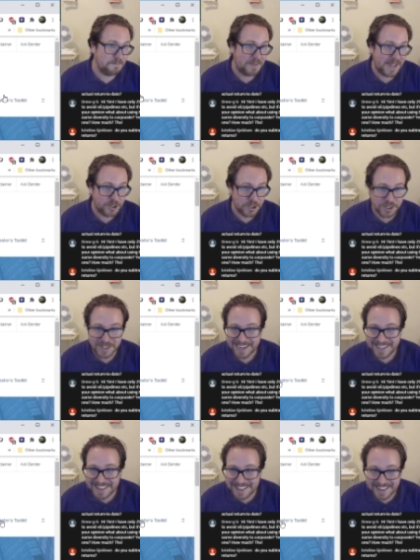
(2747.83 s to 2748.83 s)
Bender,
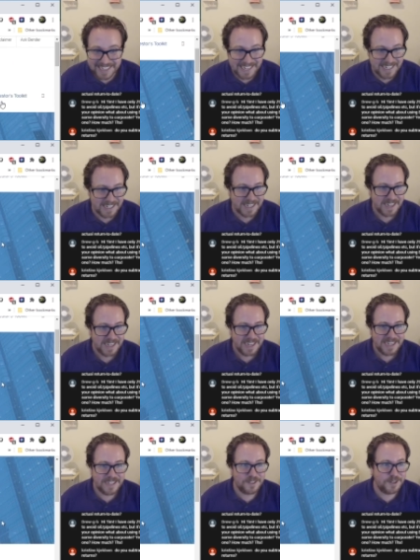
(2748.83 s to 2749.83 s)
I think,
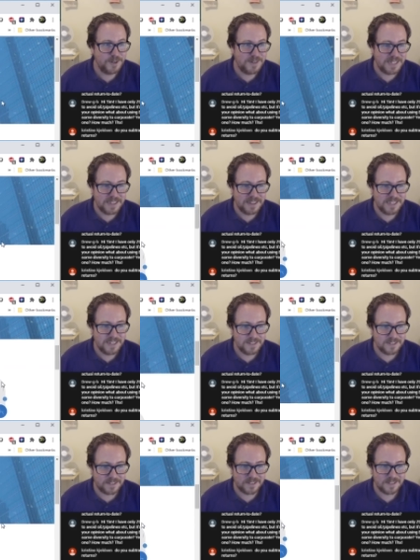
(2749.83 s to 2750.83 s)
is who did
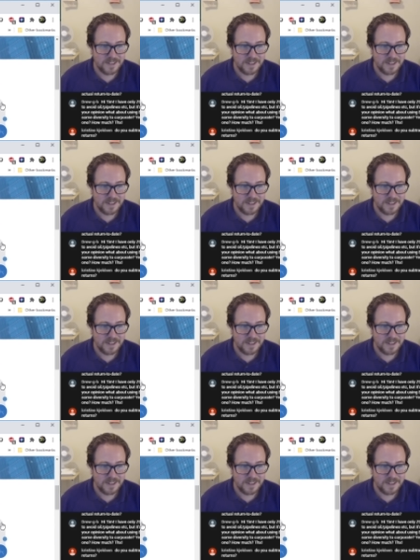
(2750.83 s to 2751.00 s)
this.